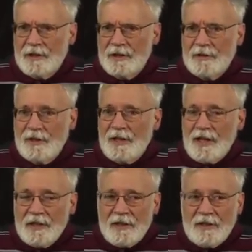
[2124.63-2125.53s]
I mean, it
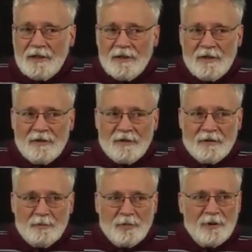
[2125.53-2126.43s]
is
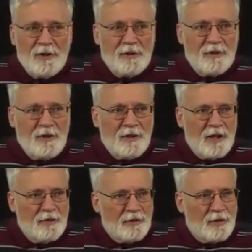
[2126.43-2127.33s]
completely
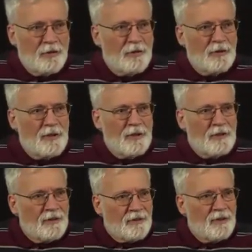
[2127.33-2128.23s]
and totally
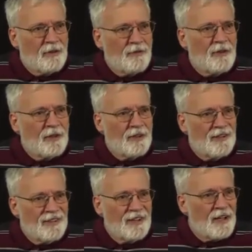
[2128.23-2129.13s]
self
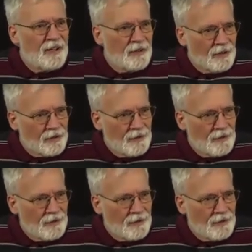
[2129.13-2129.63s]
contained.